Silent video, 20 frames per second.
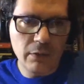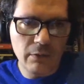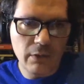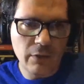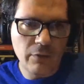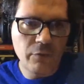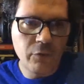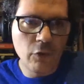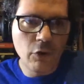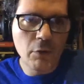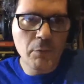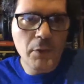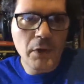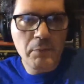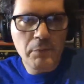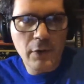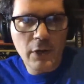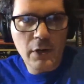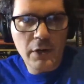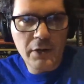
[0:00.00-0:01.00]
former
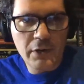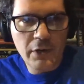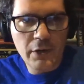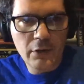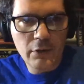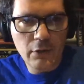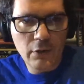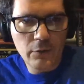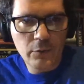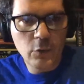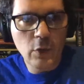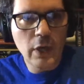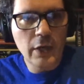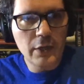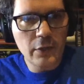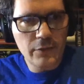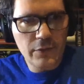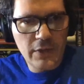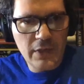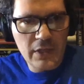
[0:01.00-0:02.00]
partner of one
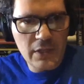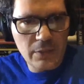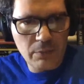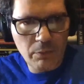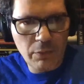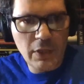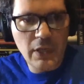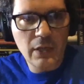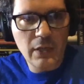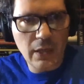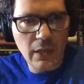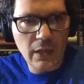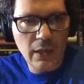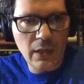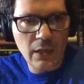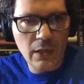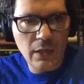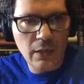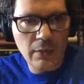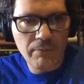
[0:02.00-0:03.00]
of these big
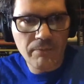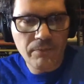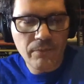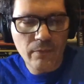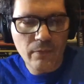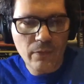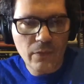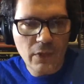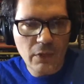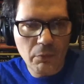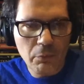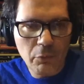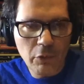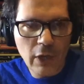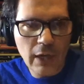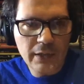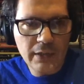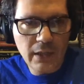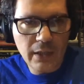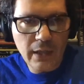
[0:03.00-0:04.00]

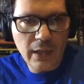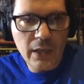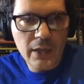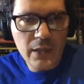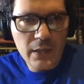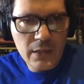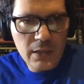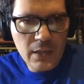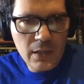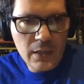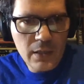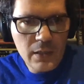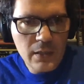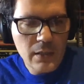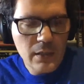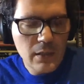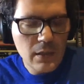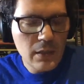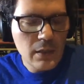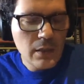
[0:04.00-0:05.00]
branding agencies
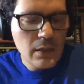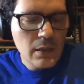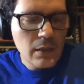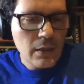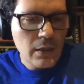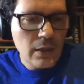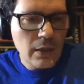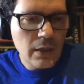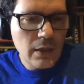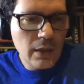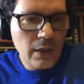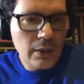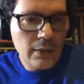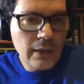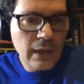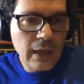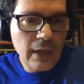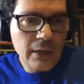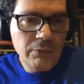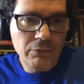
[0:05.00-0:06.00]

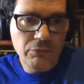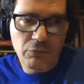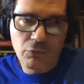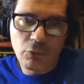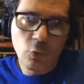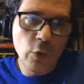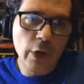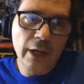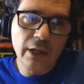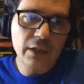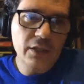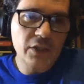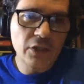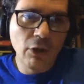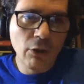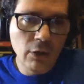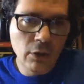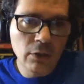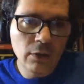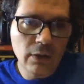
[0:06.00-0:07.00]
that went
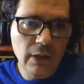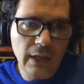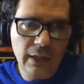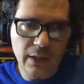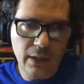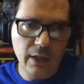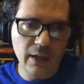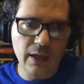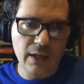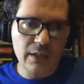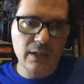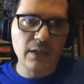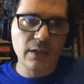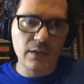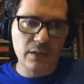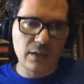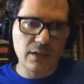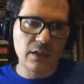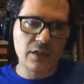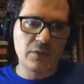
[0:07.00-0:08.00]
solo, and he has
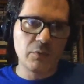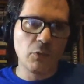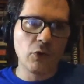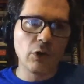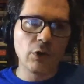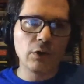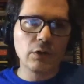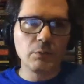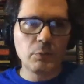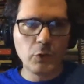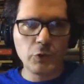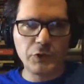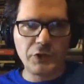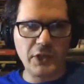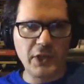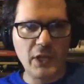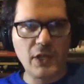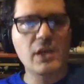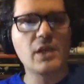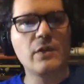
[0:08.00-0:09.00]
his small
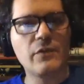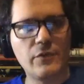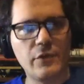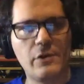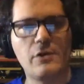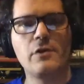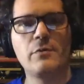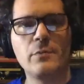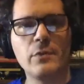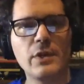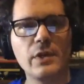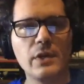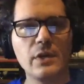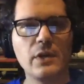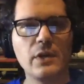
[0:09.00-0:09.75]
boutique firm,